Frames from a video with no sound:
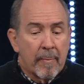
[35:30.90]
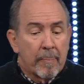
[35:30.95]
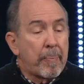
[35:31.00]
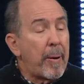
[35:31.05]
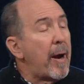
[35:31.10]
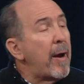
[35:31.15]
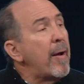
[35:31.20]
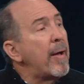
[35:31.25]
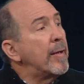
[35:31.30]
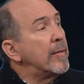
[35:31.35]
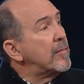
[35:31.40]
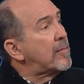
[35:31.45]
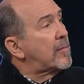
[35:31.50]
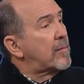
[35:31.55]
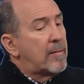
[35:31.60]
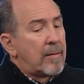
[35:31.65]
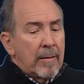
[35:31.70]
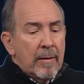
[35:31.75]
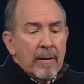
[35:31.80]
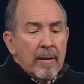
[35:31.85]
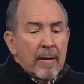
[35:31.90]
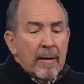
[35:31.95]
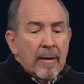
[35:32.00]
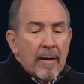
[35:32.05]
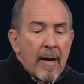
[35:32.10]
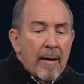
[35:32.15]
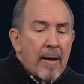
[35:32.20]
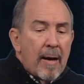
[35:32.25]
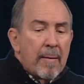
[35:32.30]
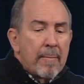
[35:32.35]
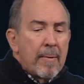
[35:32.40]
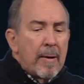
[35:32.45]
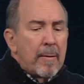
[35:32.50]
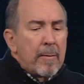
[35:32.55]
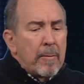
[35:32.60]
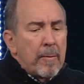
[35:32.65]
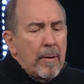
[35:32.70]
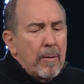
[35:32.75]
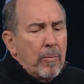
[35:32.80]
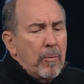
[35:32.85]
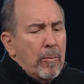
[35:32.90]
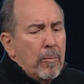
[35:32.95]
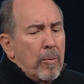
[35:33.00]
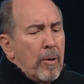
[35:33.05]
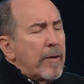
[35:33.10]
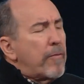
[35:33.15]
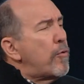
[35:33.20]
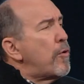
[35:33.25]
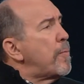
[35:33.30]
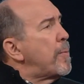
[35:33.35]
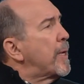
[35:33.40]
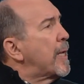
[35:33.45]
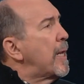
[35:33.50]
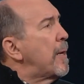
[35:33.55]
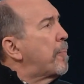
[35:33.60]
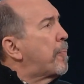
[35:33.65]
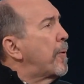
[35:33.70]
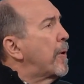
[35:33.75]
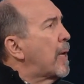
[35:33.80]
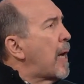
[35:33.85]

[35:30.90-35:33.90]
Parents, what if we begin,